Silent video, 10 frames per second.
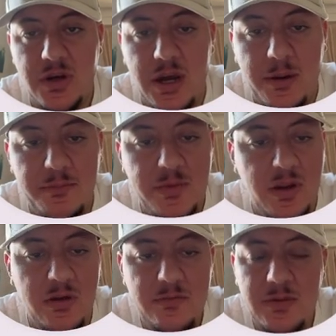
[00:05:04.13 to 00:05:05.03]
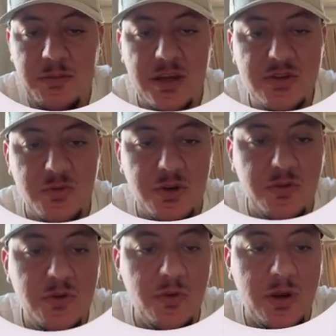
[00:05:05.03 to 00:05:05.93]
I'm not sure what you're
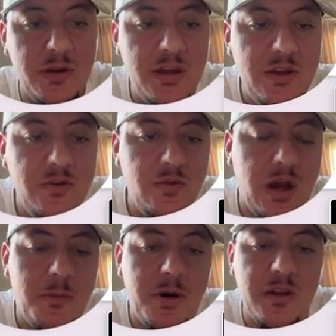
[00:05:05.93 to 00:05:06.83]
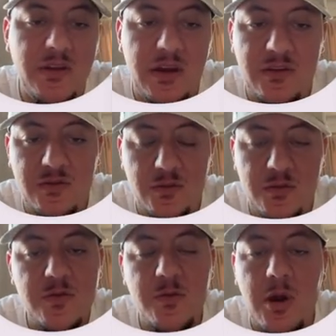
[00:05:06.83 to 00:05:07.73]
doing to not monetize those
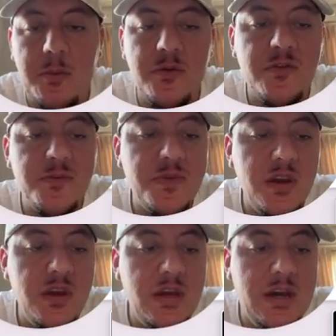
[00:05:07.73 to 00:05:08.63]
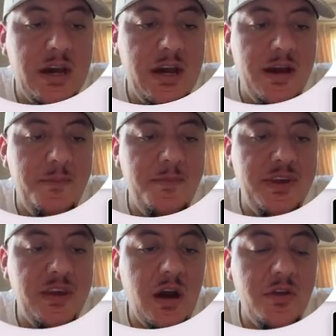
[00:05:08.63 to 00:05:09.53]
subscribers.
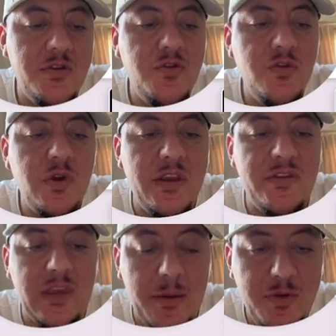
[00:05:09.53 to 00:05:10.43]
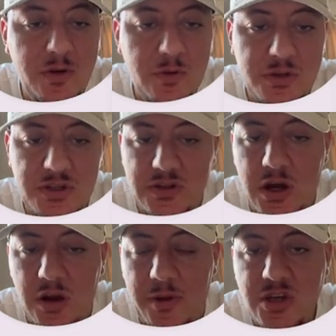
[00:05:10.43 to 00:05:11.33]
The other tool is Zapier, which is an
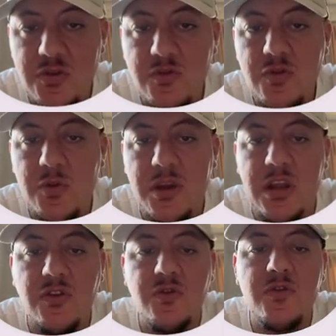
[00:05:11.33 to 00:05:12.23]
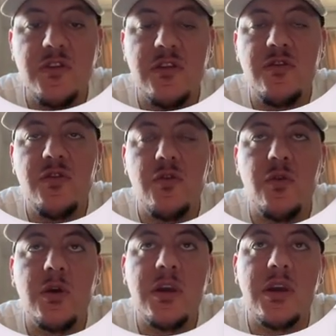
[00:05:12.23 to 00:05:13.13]
automation tool. We're going to use it
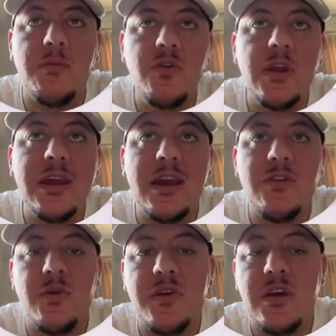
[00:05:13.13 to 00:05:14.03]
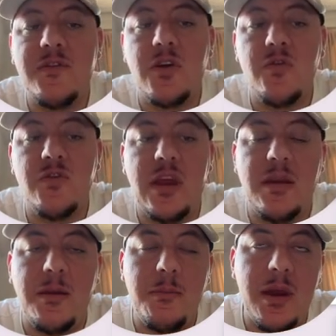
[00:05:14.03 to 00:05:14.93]
to communicate with Clickfunnels
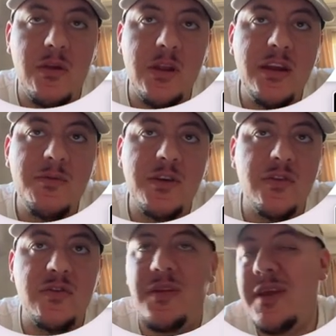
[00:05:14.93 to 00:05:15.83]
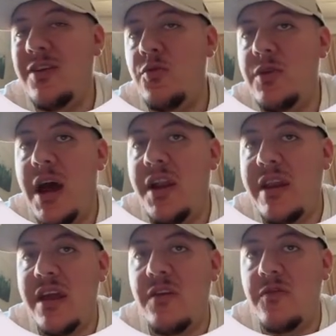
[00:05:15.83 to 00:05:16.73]
and MailerLite because they do not
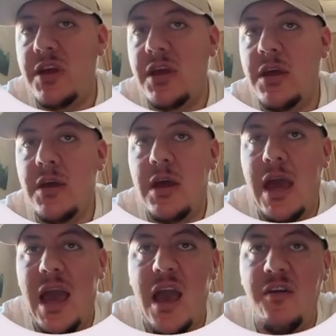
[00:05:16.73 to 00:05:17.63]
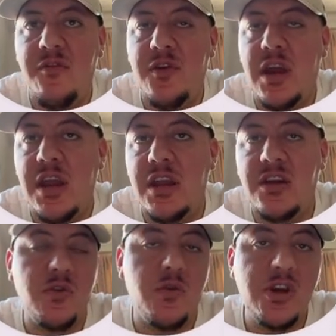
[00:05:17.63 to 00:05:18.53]
natively have an
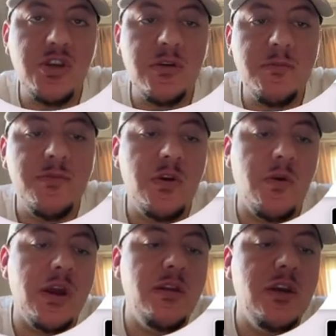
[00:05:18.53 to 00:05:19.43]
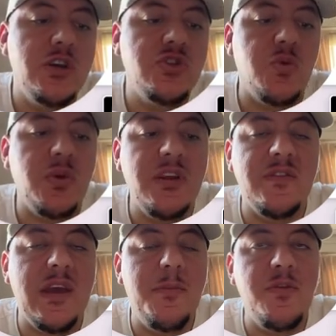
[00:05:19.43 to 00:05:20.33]
integration, right? So we need
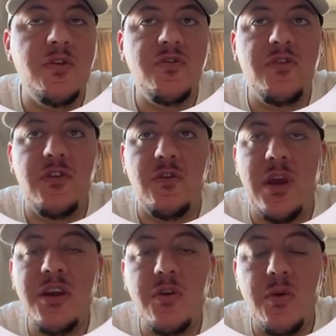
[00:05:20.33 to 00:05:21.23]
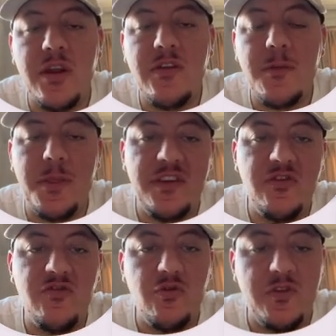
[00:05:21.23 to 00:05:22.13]
Zapier to integrate these
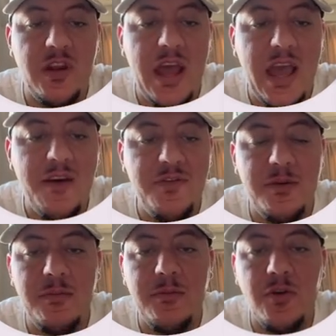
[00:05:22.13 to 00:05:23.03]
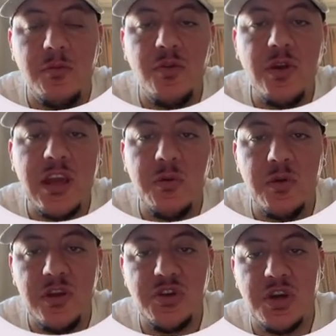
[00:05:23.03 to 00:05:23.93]
tools and have them communicate with
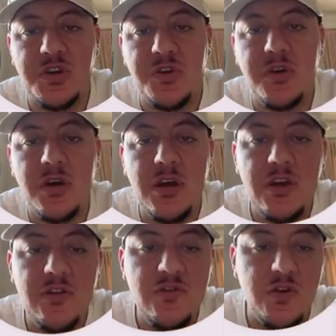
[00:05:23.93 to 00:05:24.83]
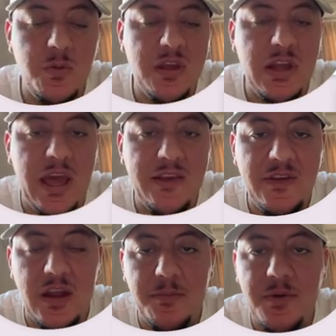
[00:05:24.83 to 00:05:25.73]
each other so we can
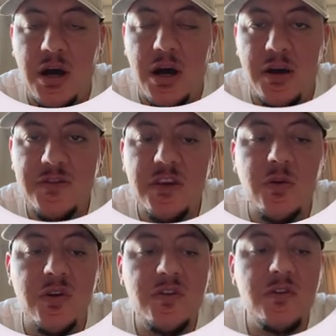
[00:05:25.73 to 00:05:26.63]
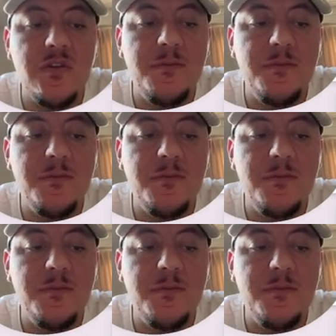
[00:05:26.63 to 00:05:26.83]
set up sequences.